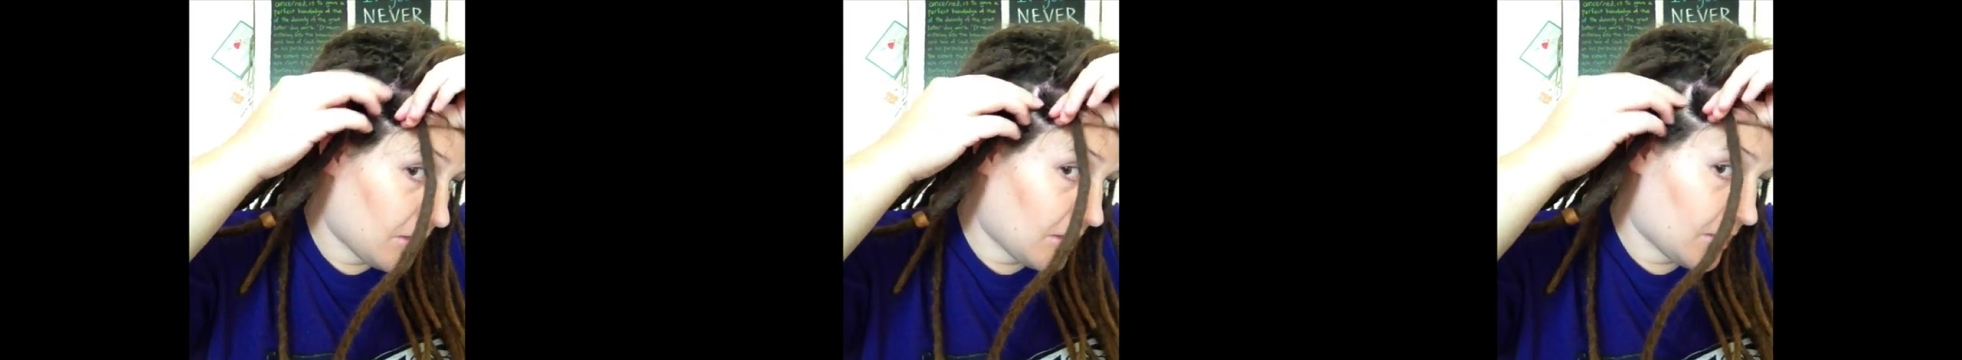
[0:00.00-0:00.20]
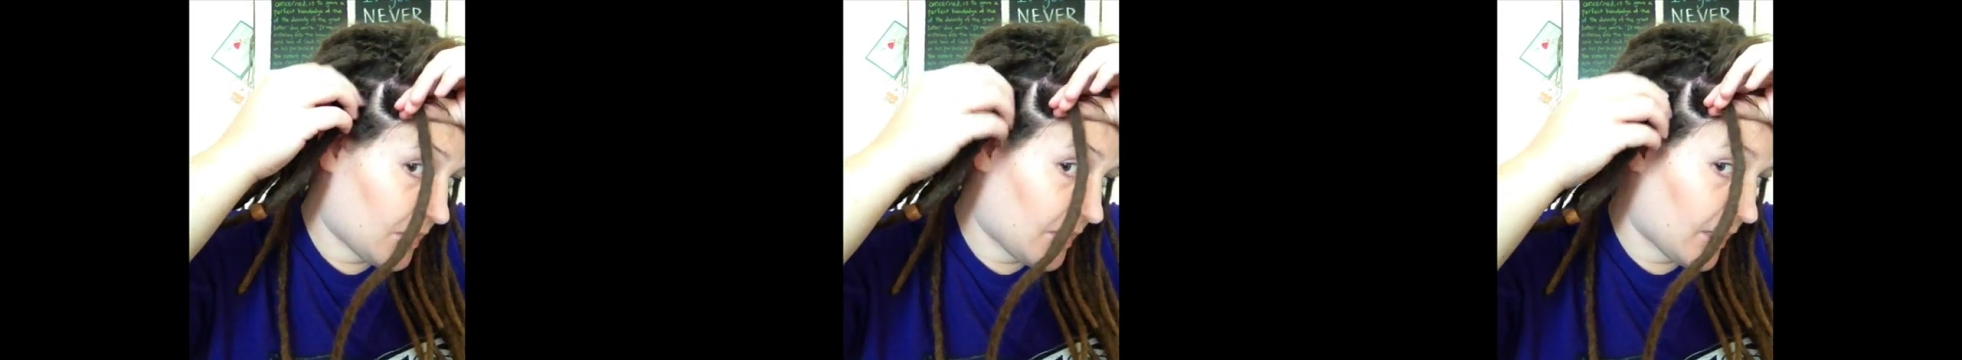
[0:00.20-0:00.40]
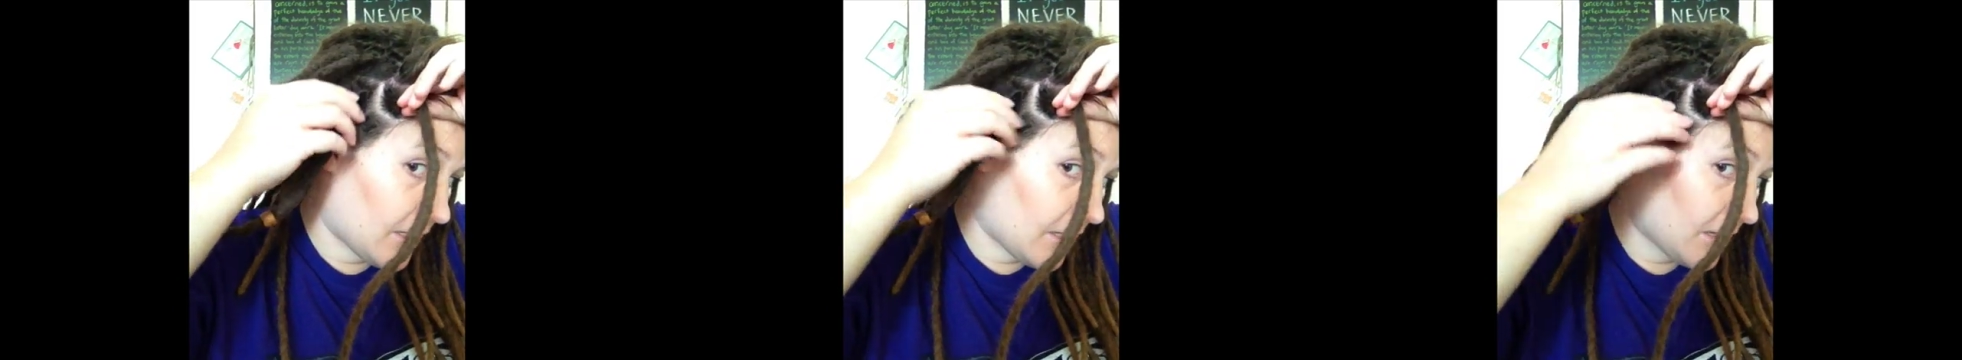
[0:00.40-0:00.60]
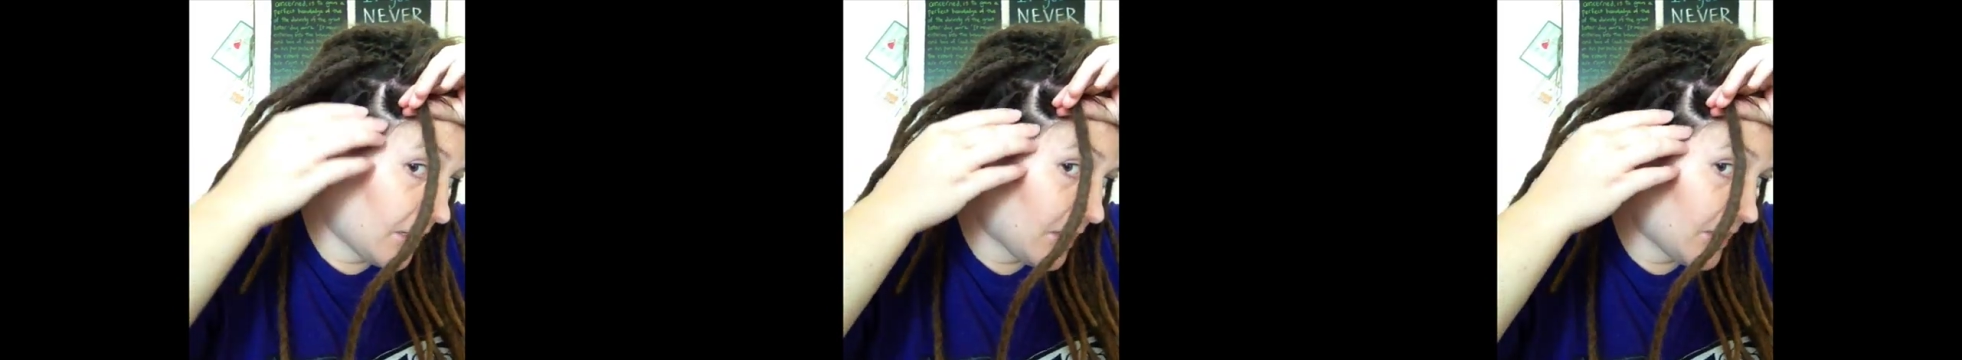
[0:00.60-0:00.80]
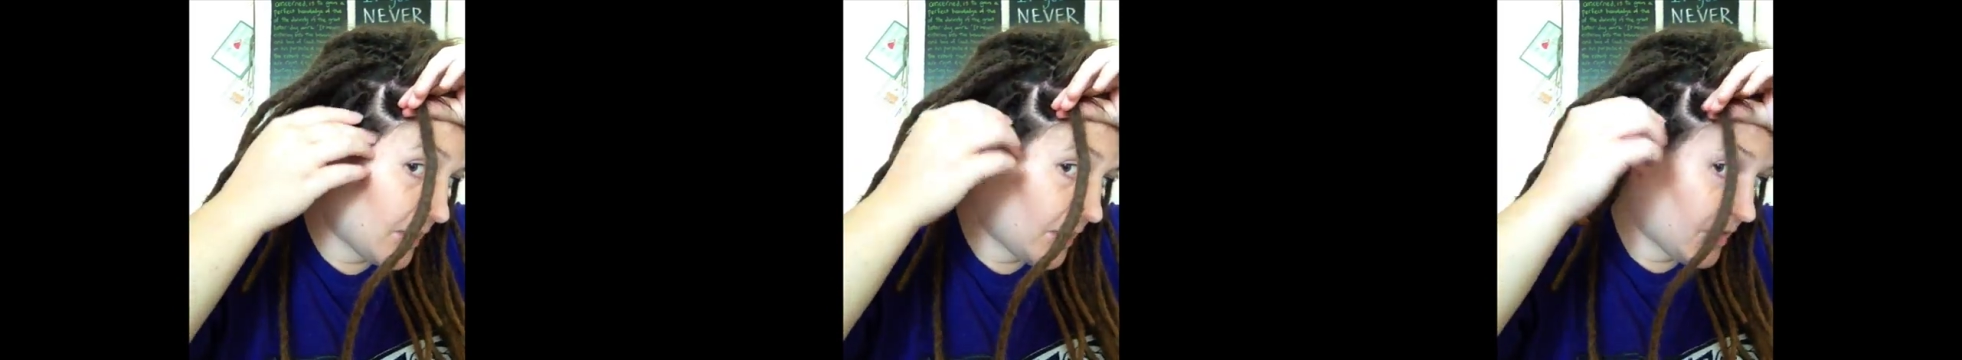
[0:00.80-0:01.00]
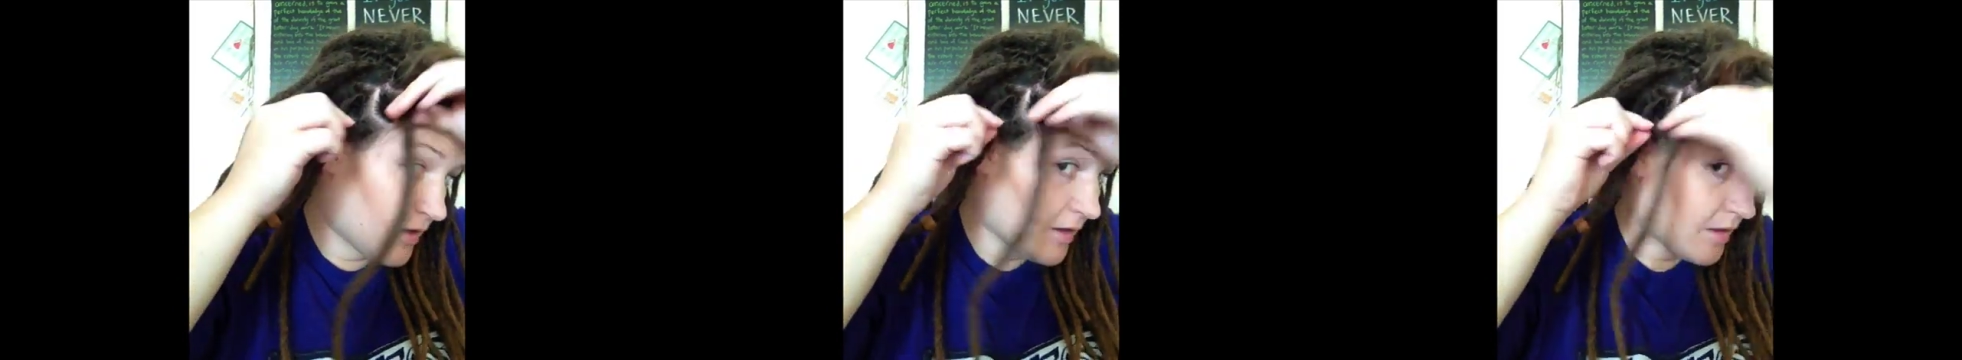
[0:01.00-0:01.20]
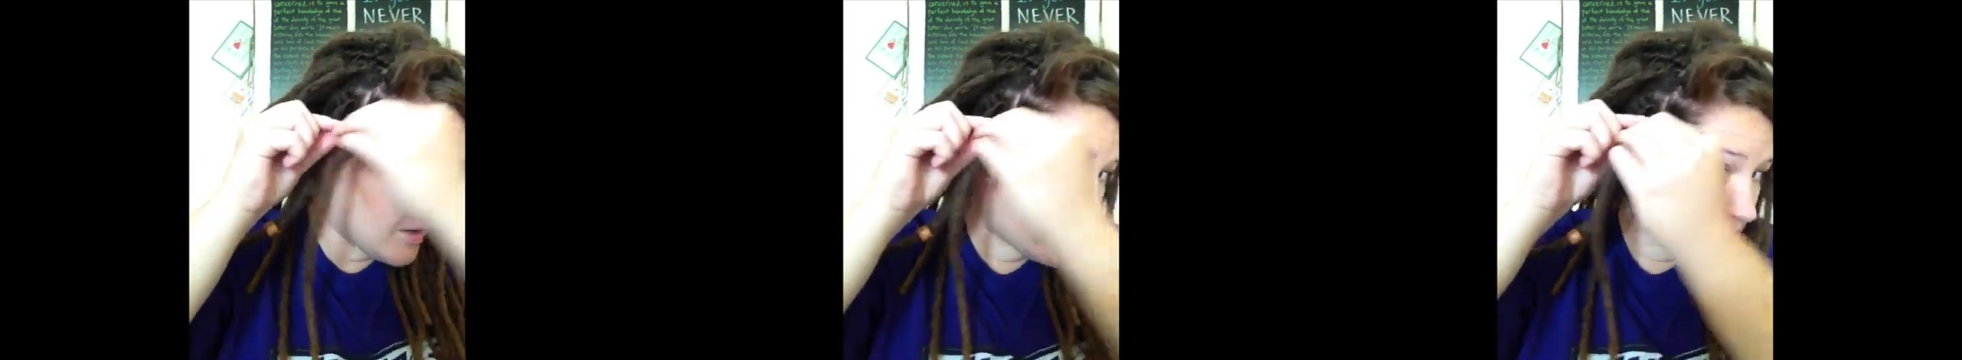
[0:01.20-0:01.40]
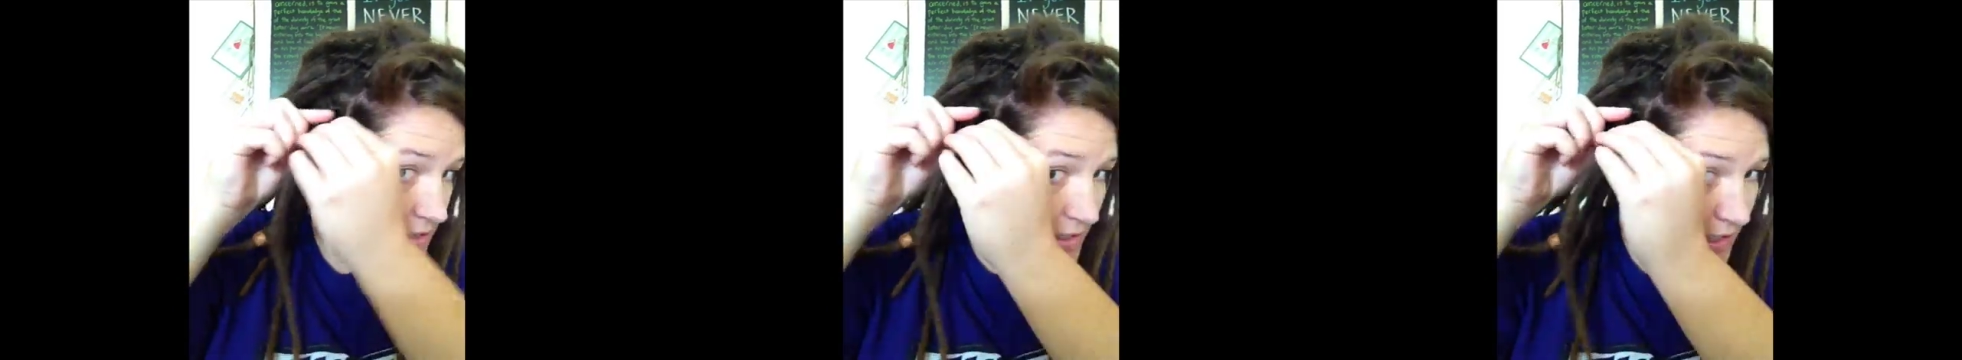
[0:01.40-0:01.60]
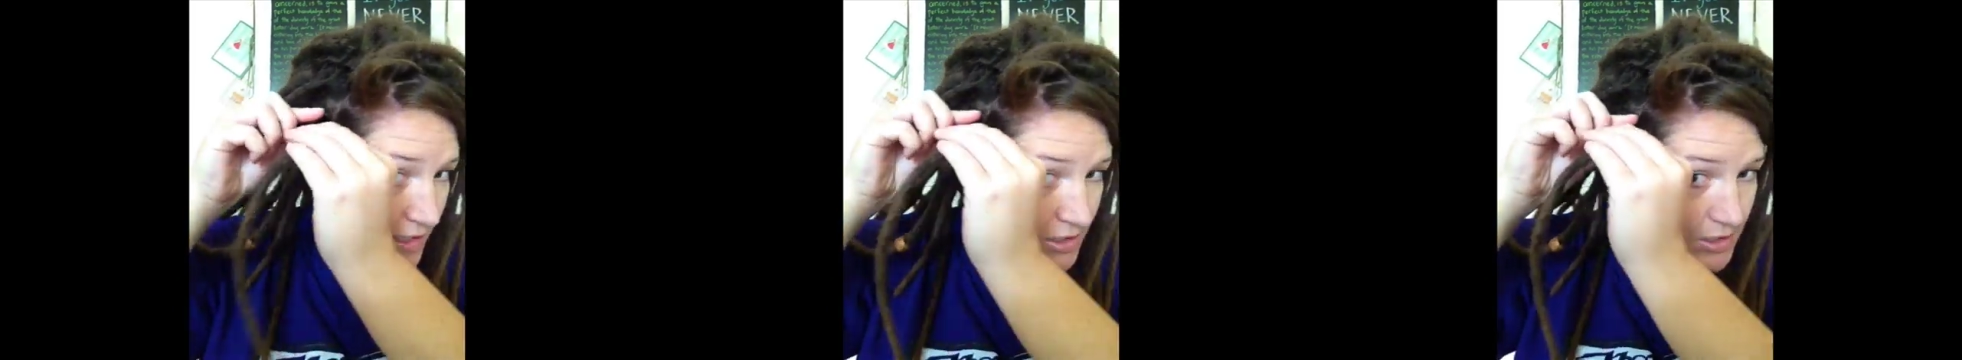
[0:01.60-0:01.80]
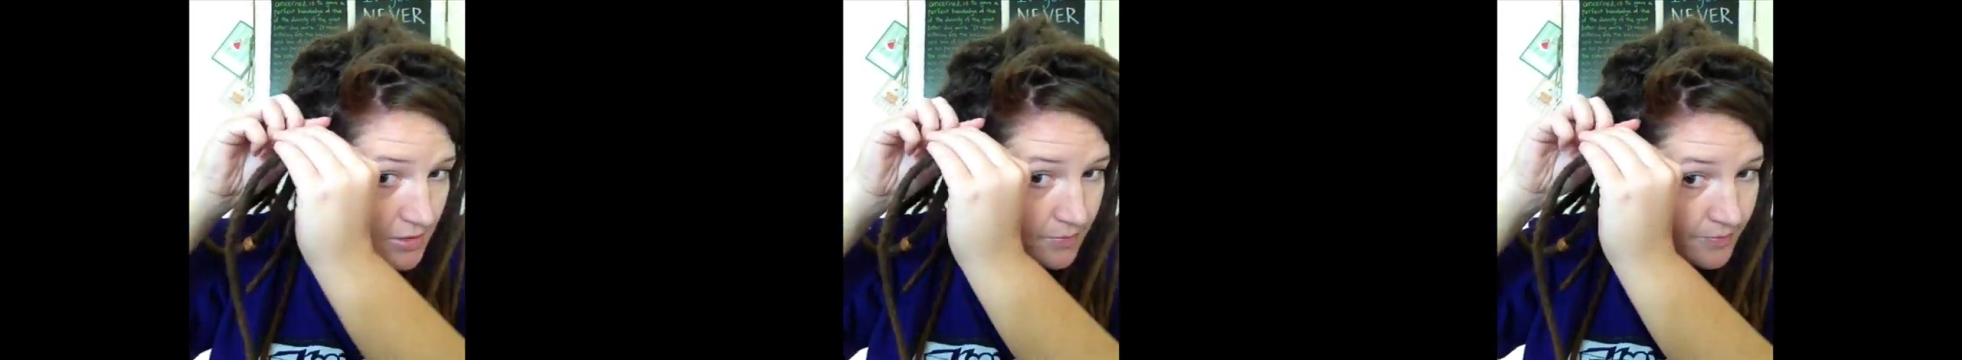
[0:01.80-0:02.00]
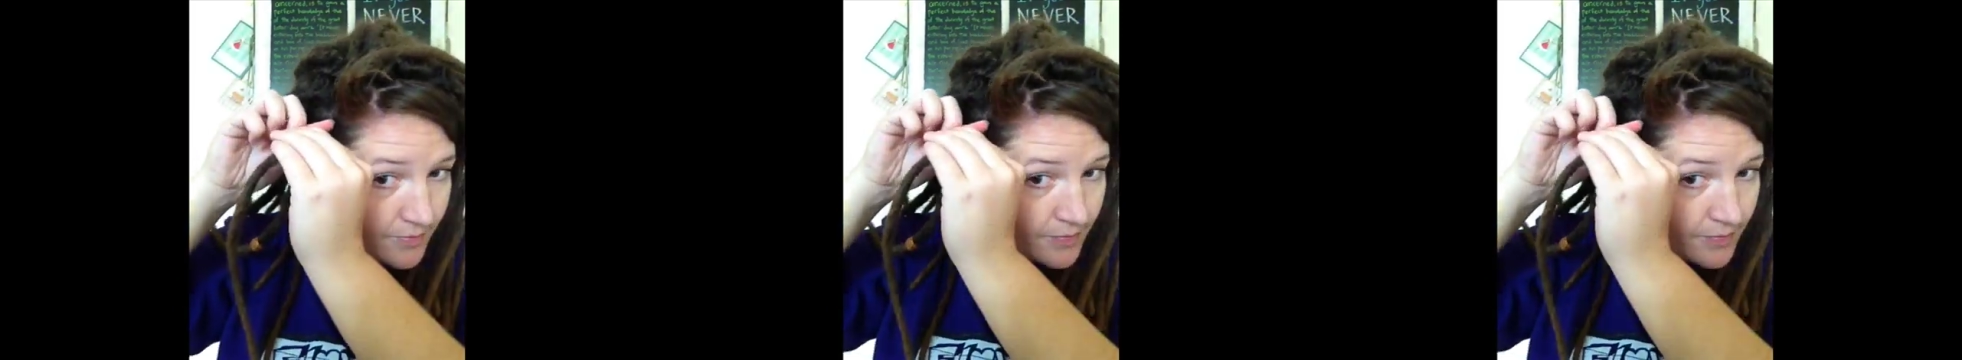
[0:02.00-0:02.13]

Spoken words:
like a good section.